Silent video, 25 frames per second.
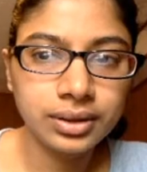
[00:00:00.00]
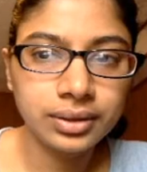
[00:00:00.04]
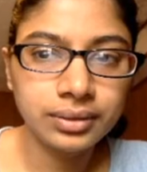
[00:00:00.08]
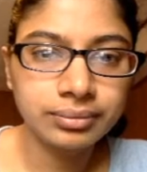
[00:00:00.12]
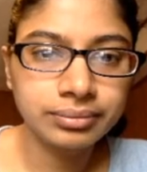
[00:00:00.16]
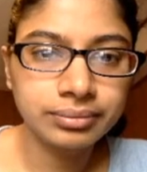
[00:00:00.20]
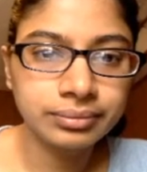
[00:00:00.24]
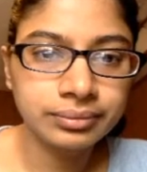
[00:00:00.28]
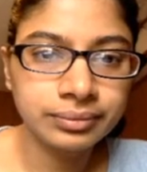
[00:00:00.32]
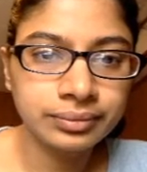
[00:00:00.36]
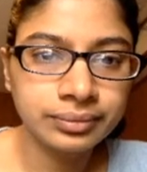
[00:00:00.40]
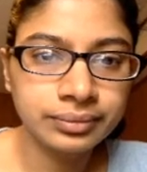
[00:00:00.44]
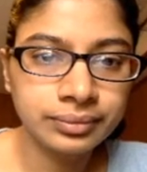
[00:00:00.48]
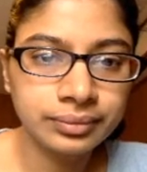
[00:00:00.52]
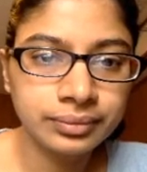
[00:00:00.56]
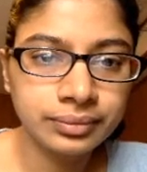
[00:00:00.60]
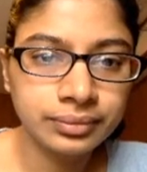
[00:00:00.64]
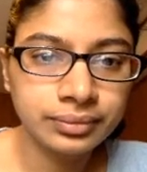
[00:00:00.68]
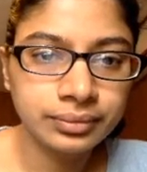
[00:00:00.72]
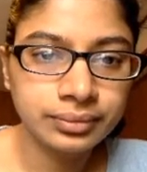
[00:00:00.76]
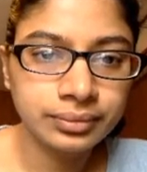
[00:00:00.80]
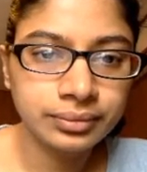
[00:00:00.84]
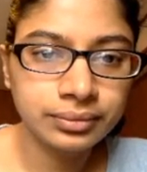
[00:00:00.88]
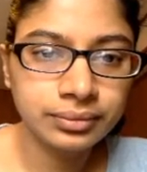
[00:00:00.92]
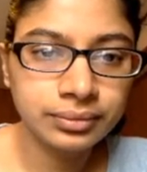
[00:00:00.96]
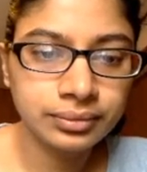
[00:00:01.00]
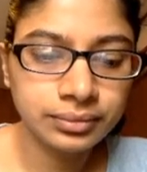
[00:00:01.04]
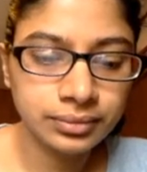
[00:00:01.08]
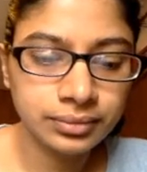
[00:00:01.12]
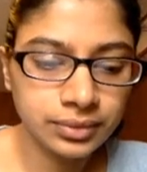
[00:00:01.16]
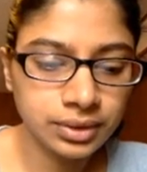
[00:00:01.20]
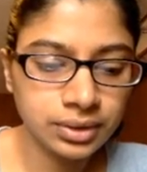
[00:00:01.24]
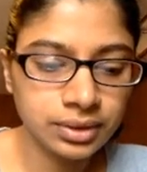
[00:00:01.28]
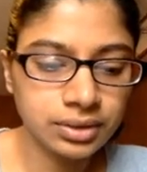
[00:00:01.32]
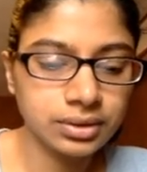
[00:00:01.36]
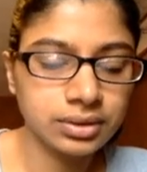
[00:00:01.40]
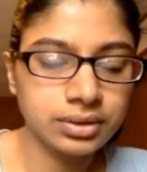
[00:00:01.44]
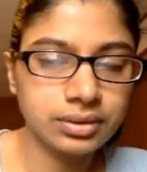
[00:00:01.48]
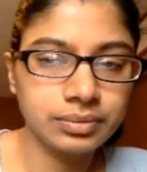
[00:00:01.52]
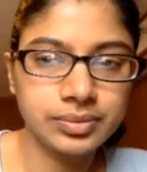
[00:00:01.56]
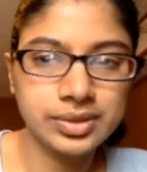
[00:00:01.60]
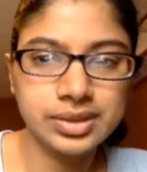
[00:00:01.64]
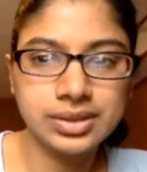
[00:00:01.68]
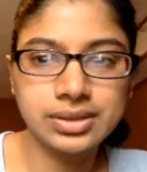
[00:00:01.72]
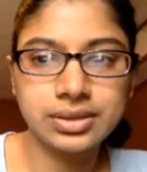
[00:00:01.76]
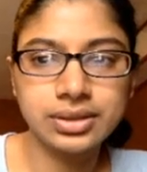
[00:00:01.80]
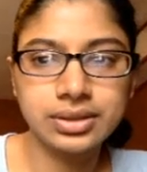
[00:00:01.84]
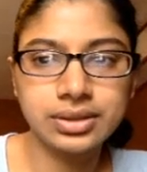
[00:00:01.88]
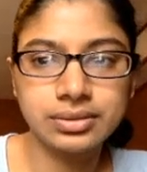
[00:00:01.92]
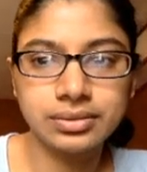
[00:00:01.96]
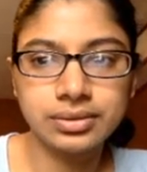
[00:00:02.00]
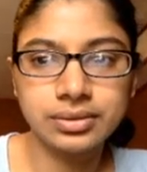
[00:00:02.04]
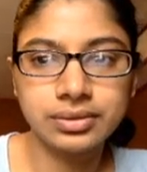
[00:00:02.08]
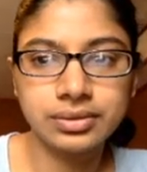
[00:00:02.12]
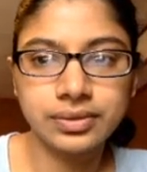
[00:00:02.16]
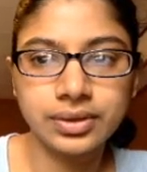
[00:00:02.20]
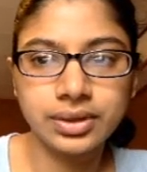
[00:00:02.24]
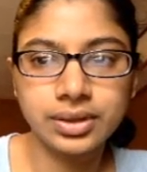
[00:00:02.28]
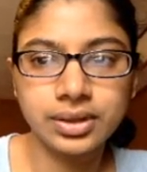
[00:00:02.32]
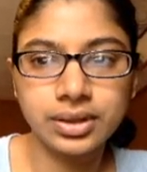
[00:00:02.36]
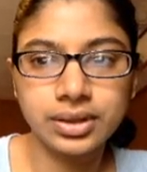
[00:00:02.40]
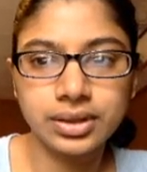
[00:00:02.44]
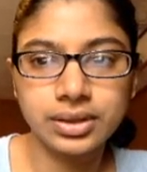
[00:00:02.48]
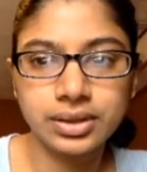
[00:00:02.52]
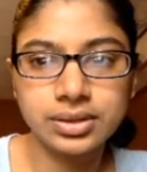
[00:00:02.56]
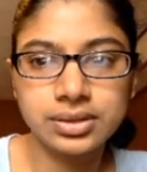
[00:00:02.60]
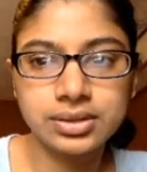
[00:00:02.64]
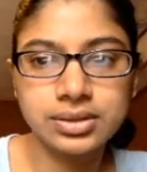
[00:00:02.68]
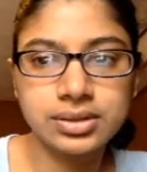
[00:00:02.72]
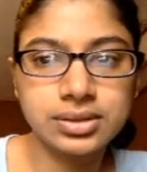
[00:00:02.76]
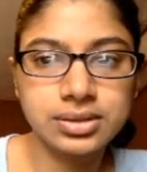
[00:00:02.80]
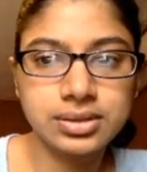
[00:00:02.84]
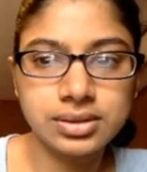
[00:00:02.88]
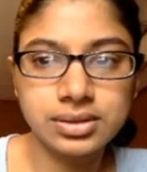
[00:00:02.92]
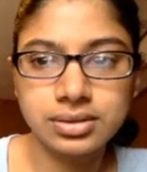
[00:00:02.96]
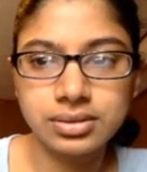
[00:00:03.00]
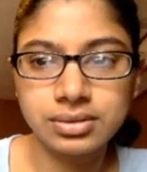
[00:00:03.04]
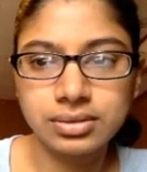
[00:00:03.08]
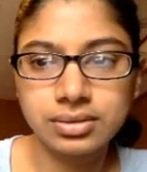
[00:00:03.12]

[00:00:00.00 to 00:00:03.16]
me see, I don't know if I like this.